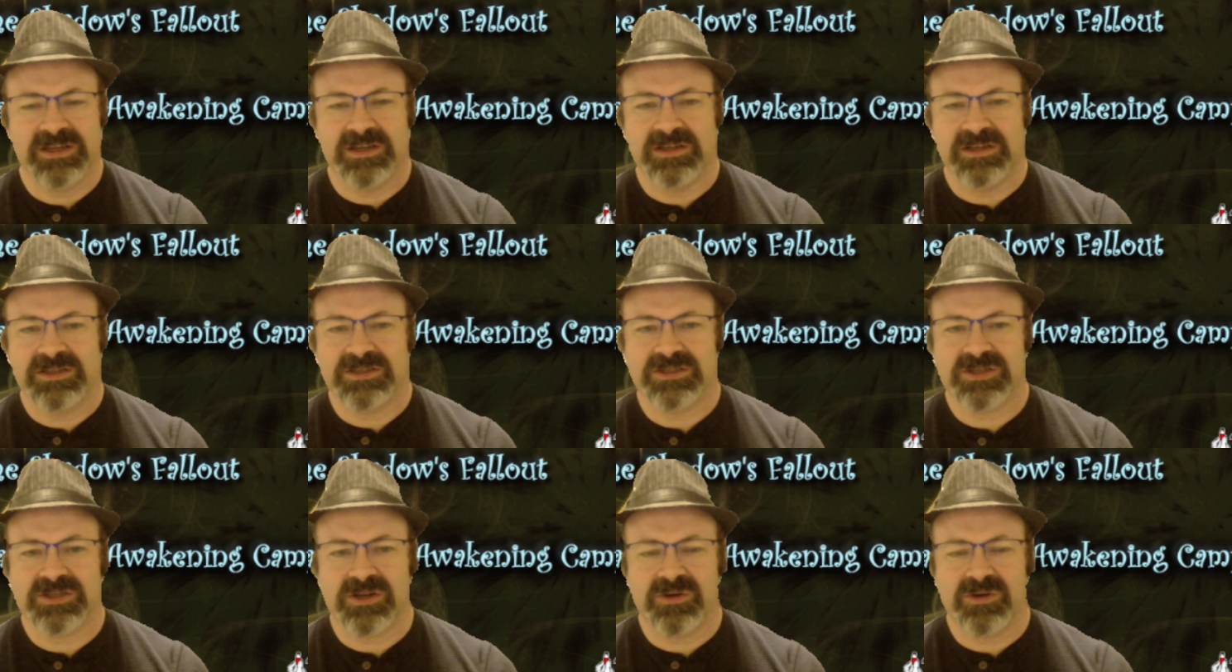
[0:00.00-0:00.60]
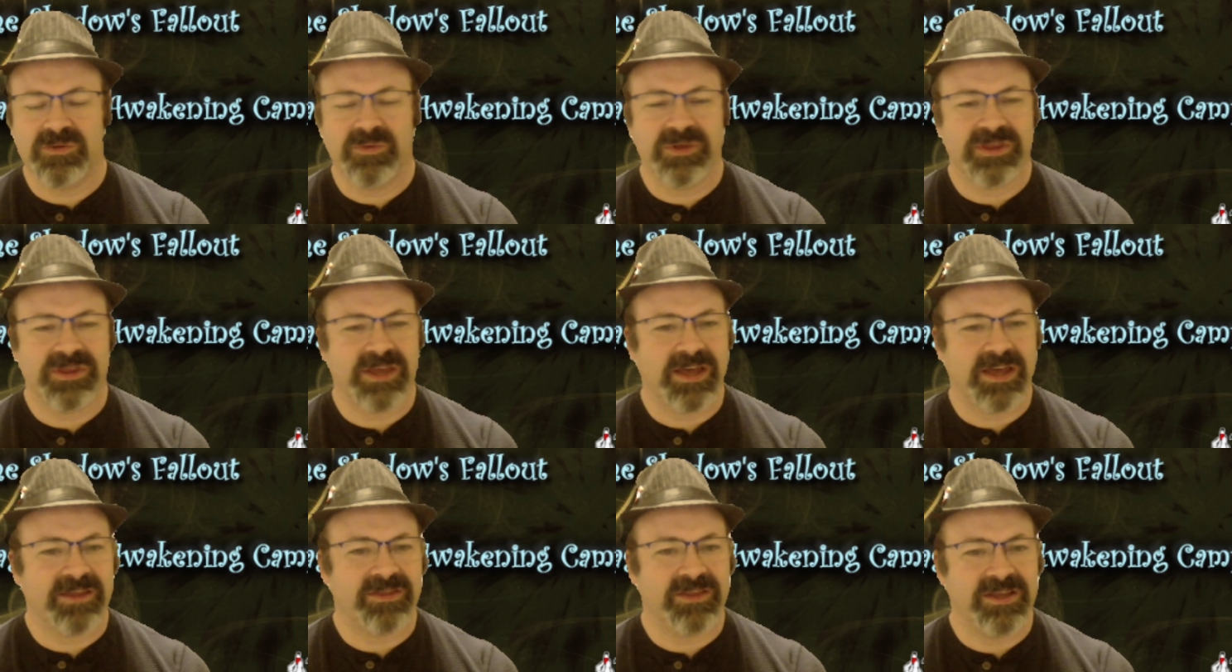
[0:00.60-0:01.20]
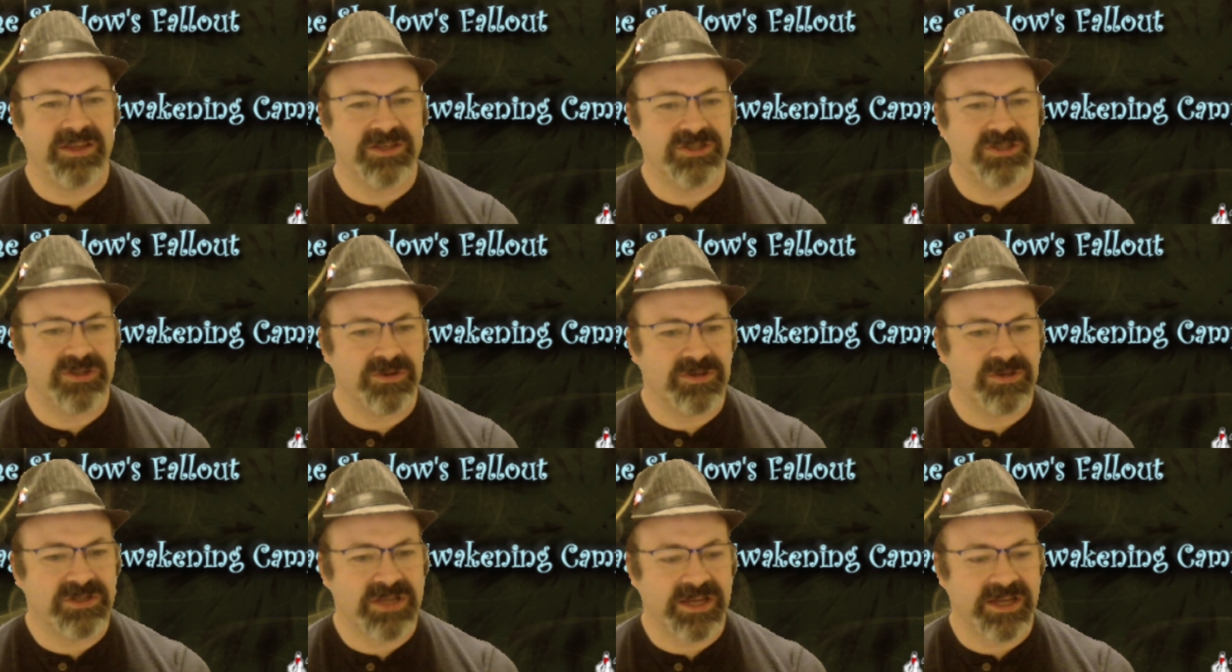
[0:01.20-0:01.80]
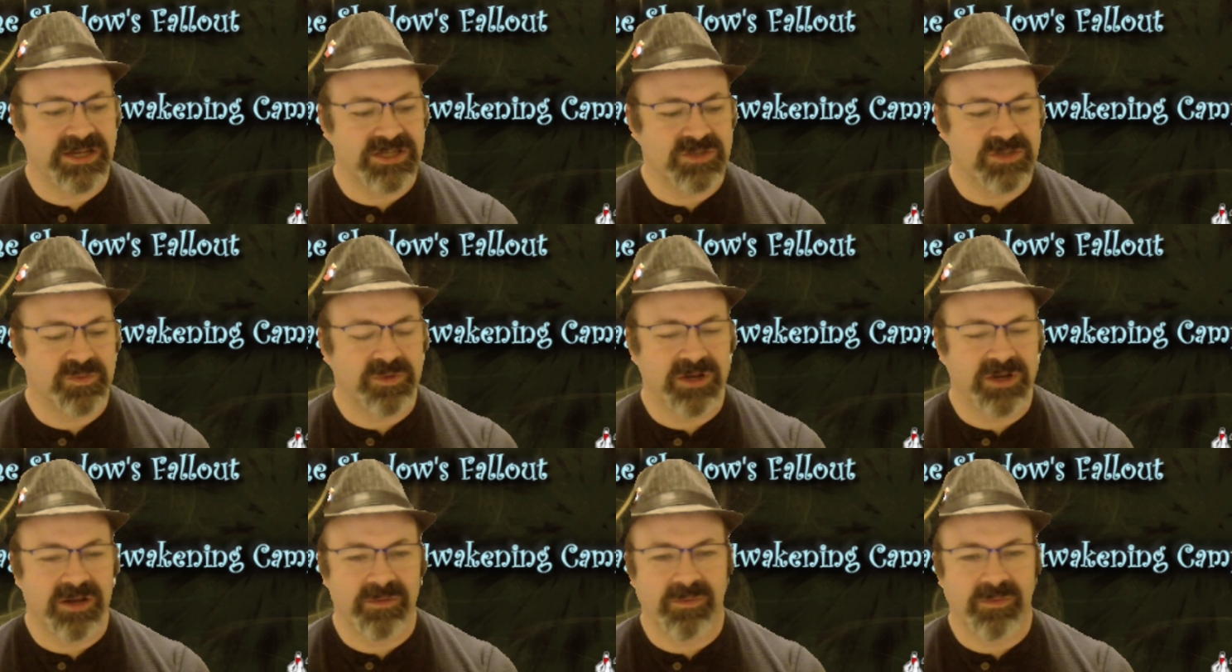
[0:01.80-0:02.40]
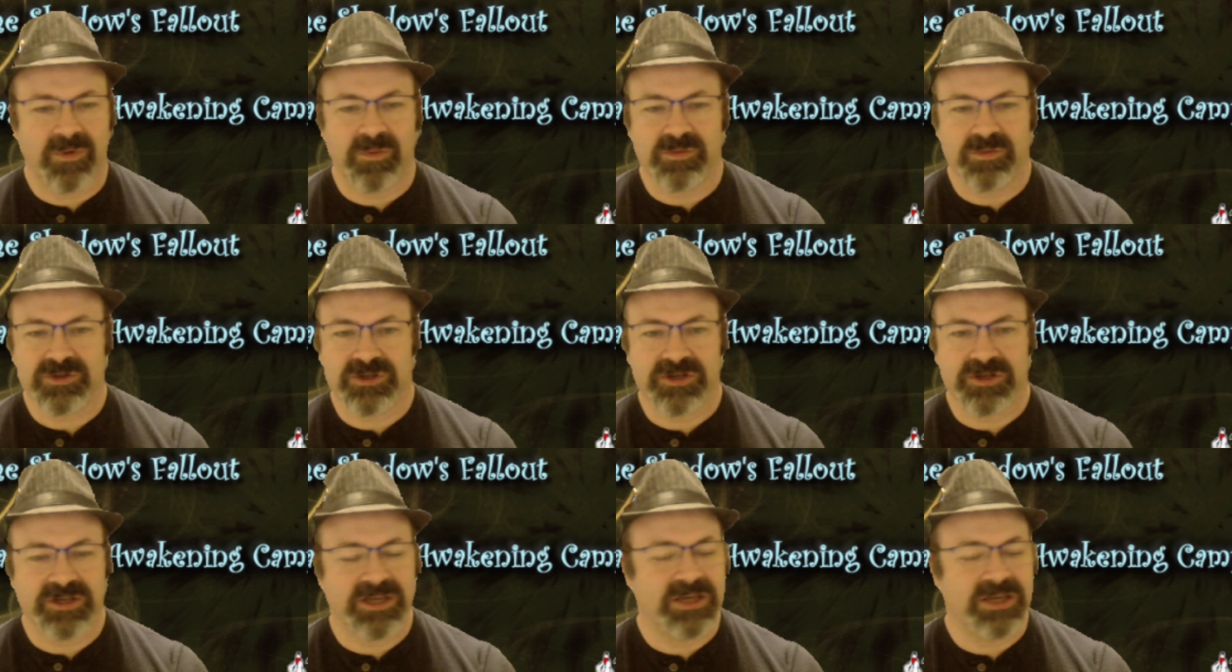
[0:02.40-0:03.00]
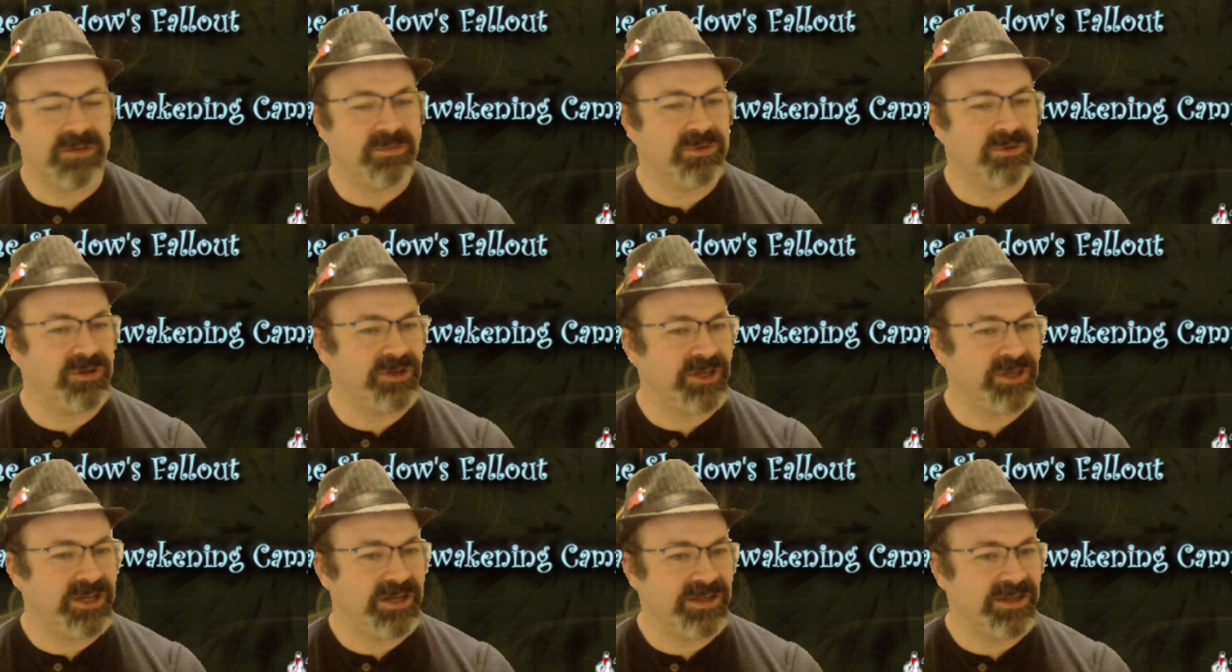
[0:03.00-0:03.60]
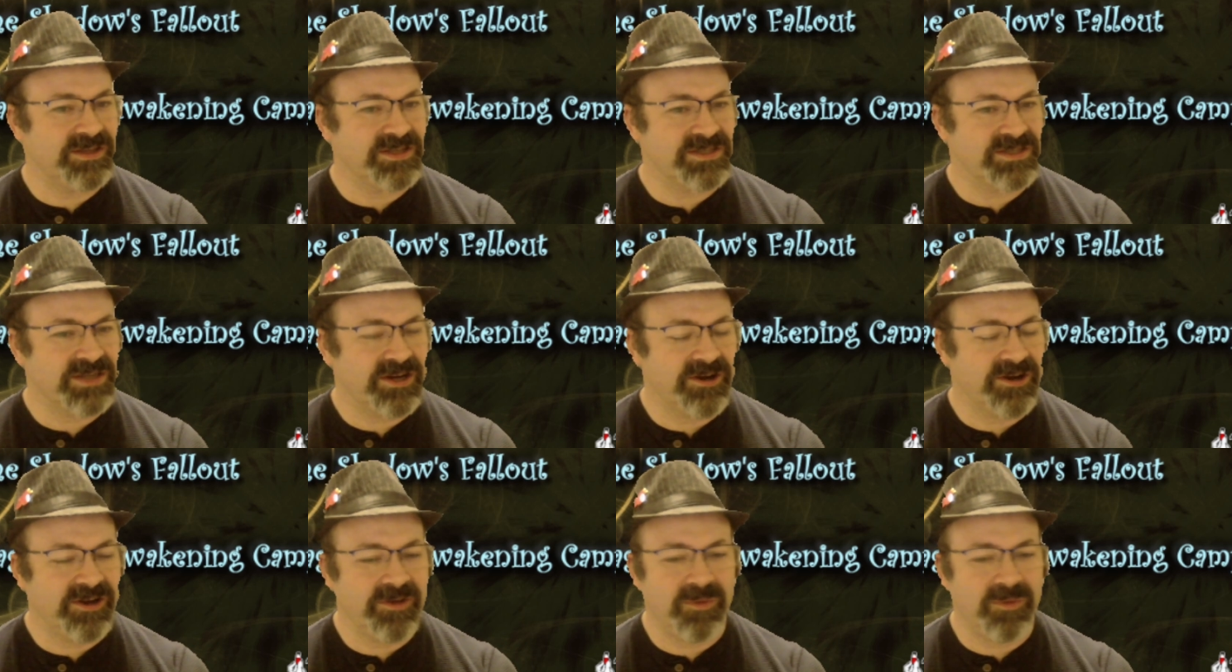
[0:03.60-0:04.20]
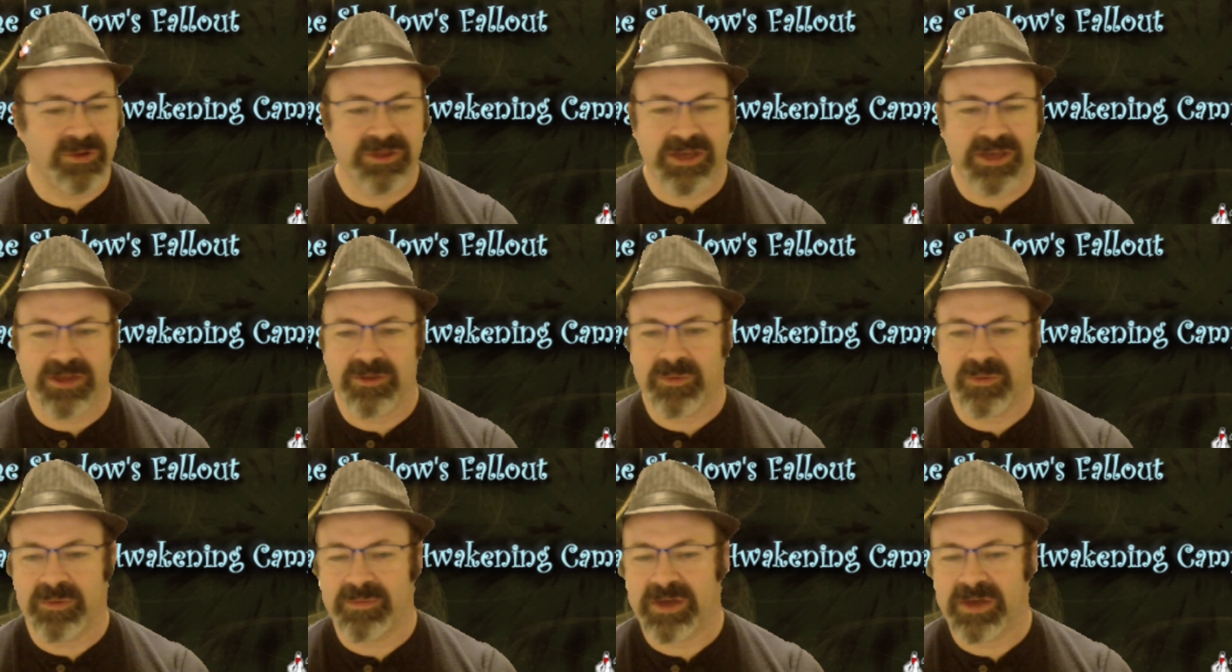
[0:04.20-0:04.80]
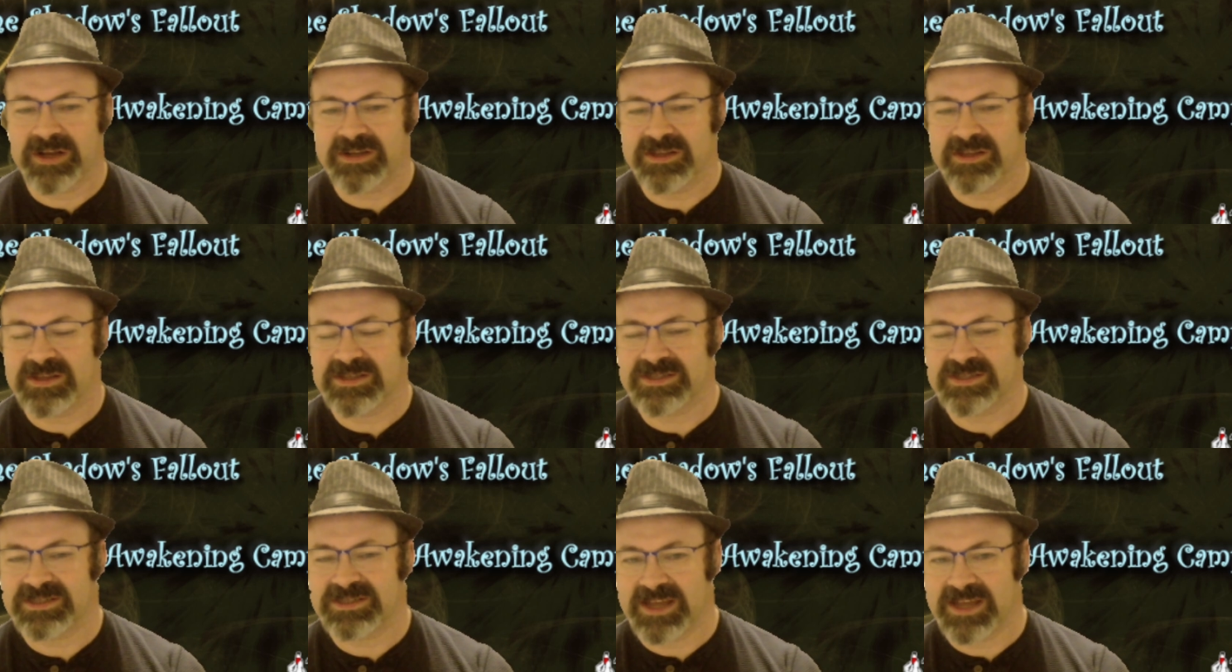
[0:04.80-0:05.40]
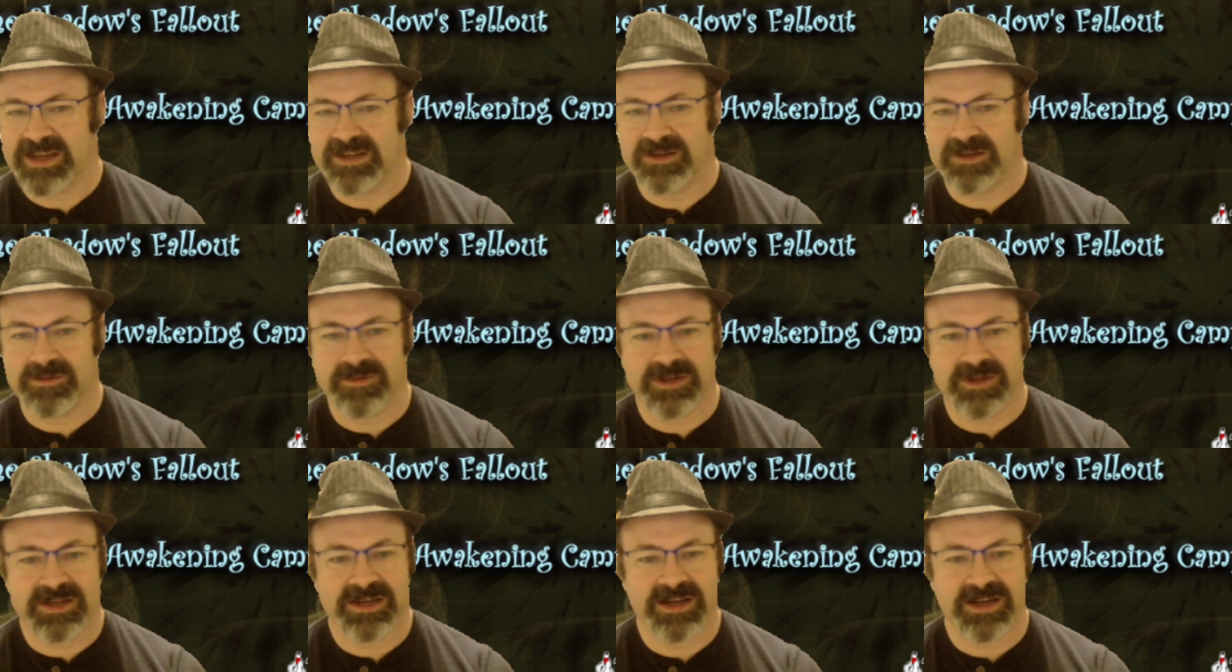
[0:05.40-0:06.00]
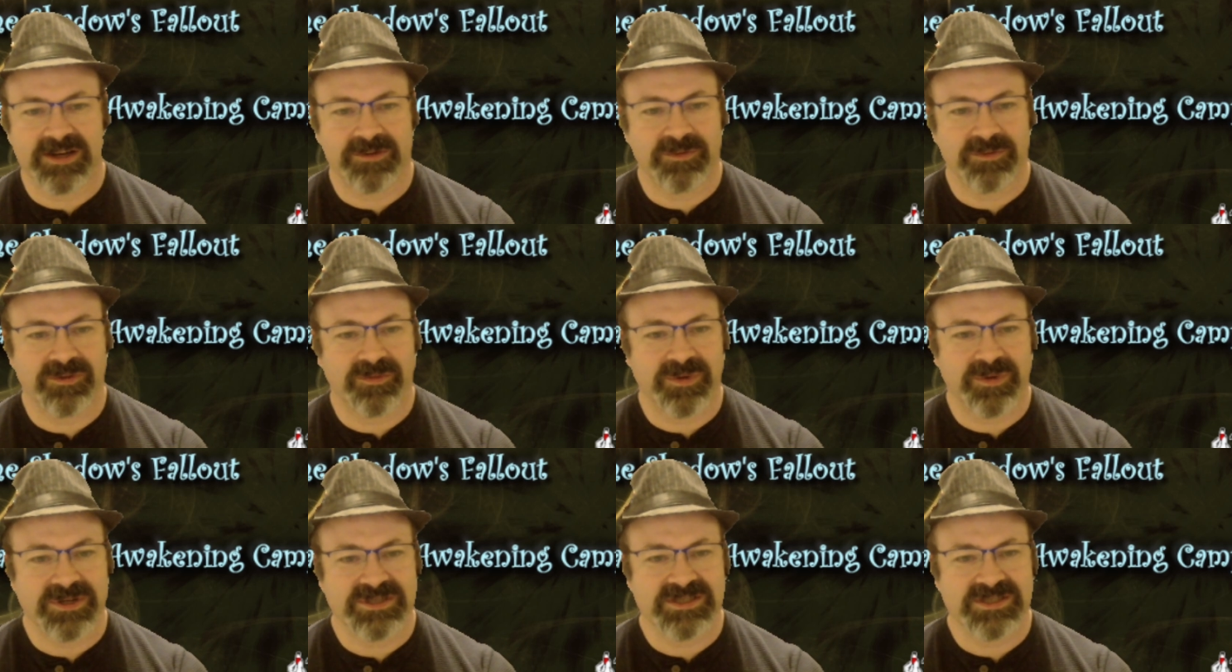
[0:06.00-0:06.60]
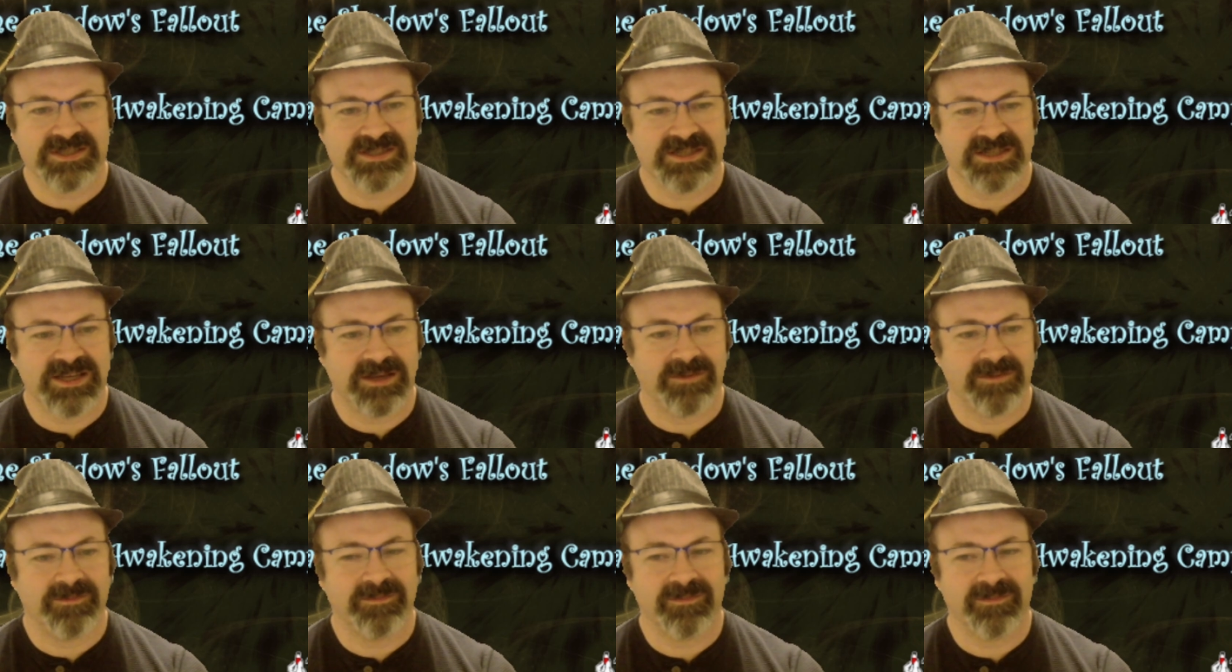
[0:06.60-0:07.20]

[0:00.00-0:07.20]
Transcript: So with that, these two decided to split up. One was going to keep looking in this area, while the other went back to the sanctum to connect with the rest of the team.